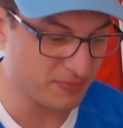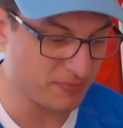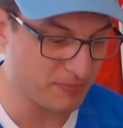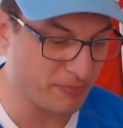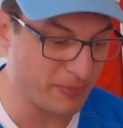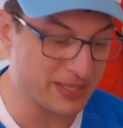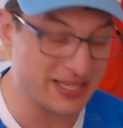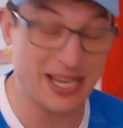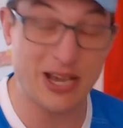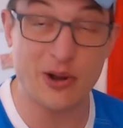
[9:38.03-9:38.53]

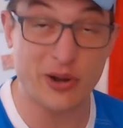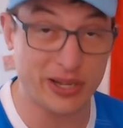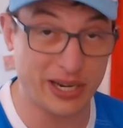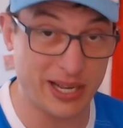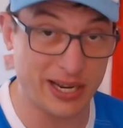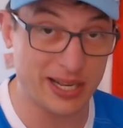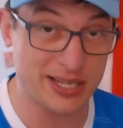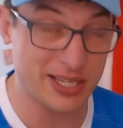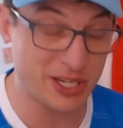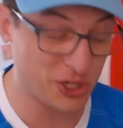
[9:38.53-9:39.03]
Mateo
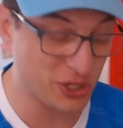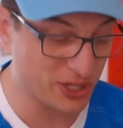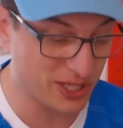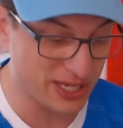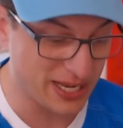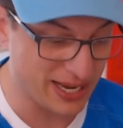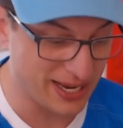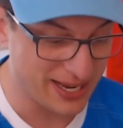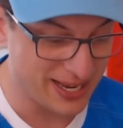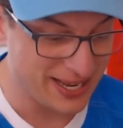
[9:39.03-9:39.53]
Carreras, I should
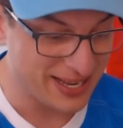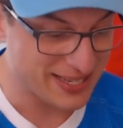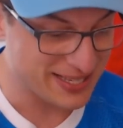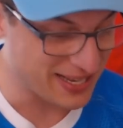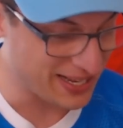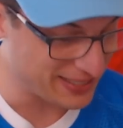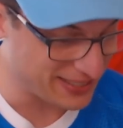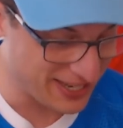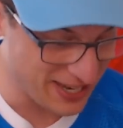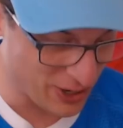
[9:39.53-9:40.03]
say.
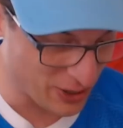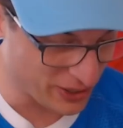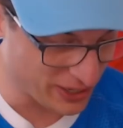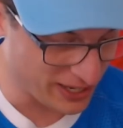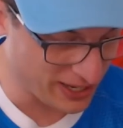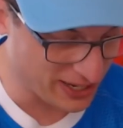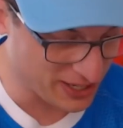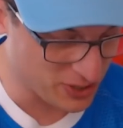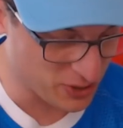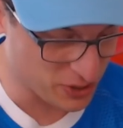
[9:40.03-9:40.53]
Santiago
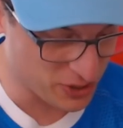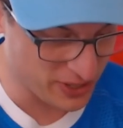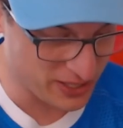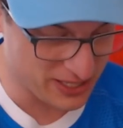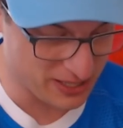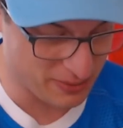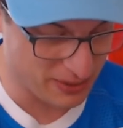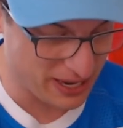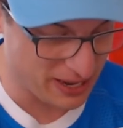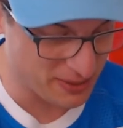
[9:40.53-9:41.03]
Carreras also had
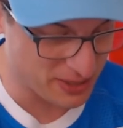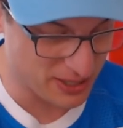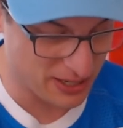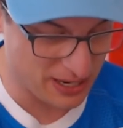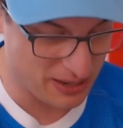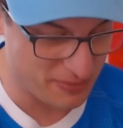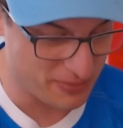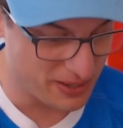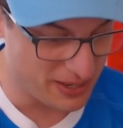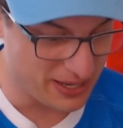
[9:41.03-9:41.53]
some game
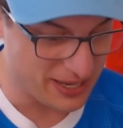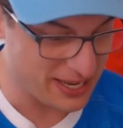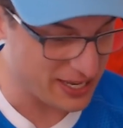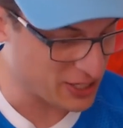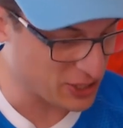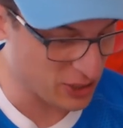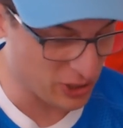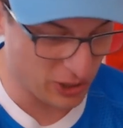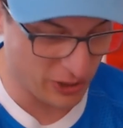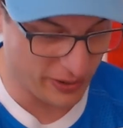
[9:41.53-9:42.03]
time.
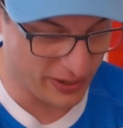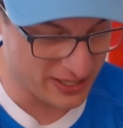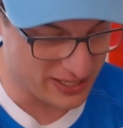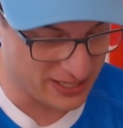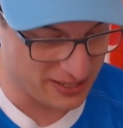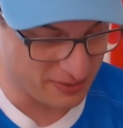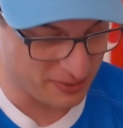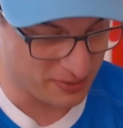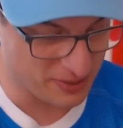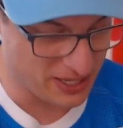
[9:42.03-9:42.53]
Isquero has
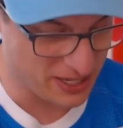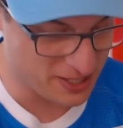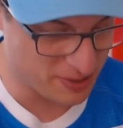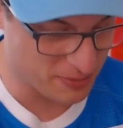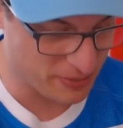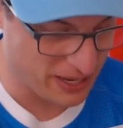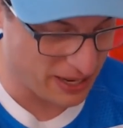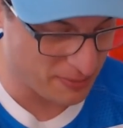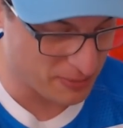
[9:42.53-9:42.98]
had some game